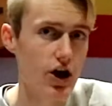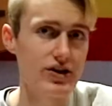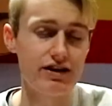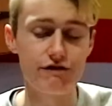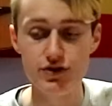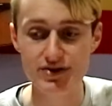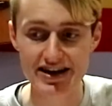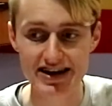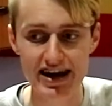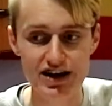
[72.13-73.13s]
Only had a few
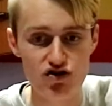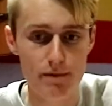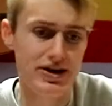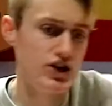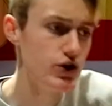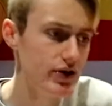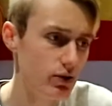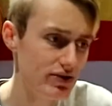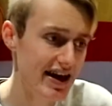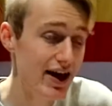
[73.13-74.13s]
days and literally been a uni
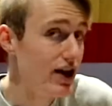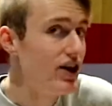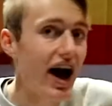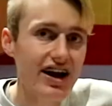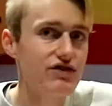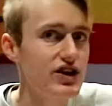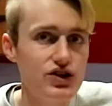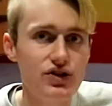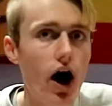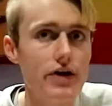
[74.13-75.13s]
all day. Like I've said
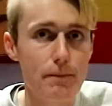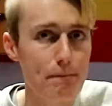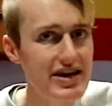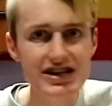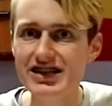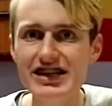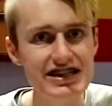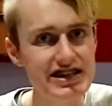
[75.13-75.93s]
to you guys, busy